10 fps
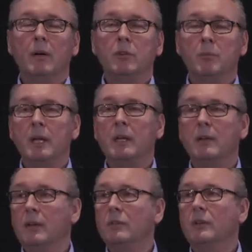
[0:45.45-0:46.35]
to
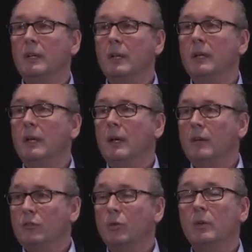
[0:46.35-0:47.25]
making this city
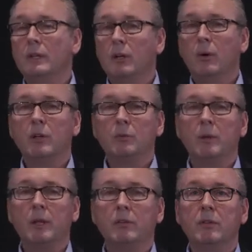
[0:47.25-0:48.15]
truly the greatest
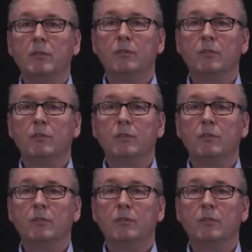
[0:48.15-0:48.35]
place